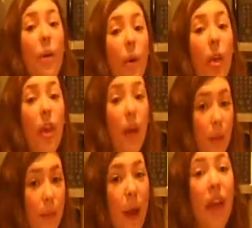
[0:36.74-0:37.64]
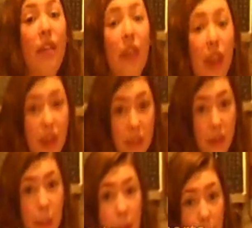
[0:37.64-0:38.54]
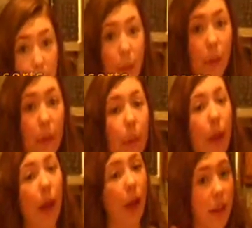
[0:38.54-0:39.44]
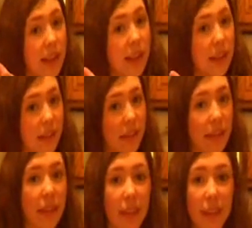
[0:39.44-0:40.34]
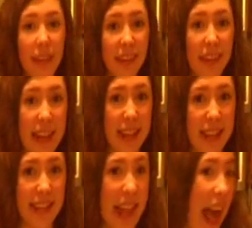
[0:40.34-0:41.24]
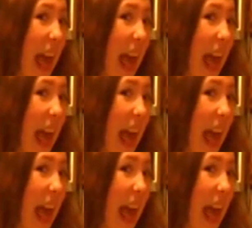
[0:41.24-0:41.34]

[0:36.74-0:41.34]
with my favorite people, my aunts, yes,